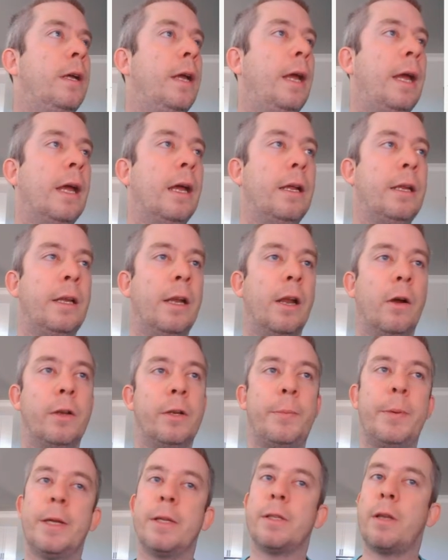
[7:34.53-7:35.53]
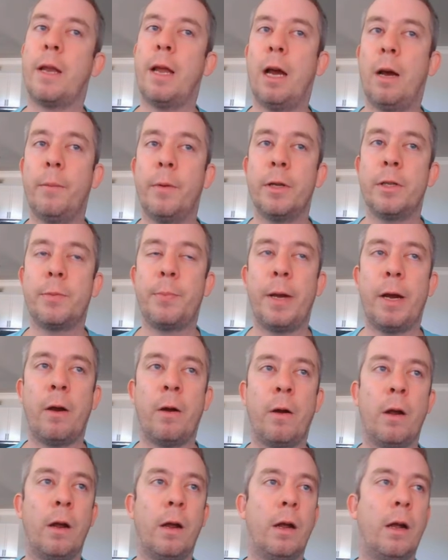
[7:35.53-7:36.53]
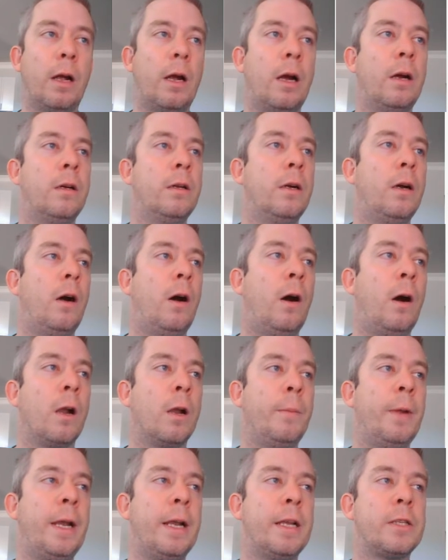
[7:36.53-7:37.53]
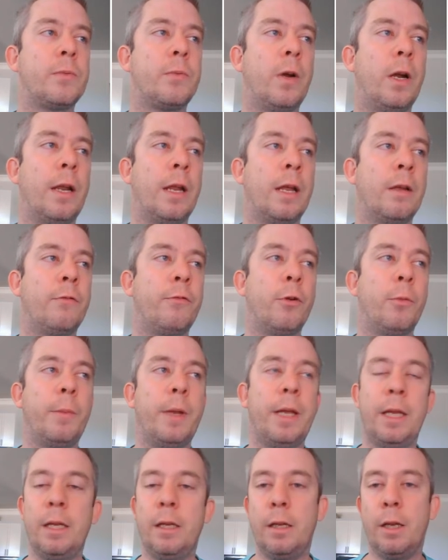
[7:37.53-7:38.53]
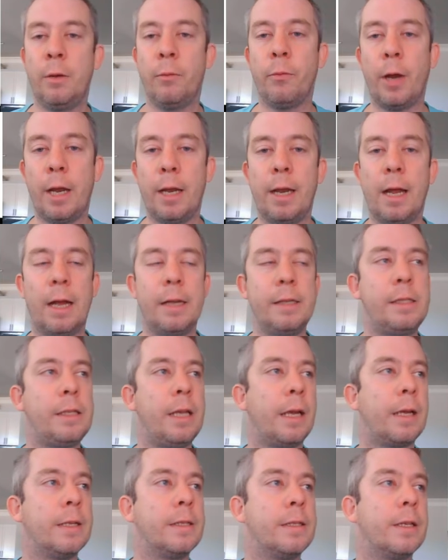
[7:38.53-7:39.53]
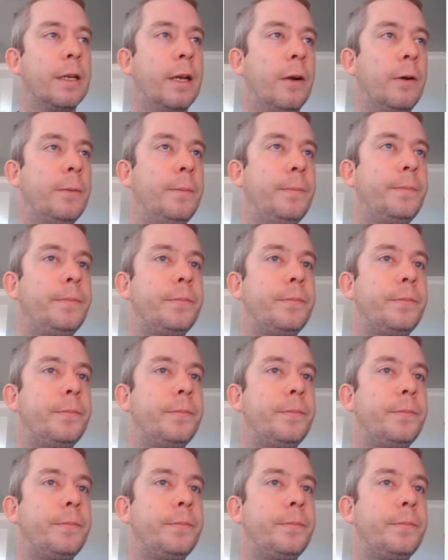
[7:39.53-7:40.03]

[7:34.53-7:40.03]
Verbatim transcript: It, you know, it depends on how much Power Automate is running. For me, it ran 9 seconds ago.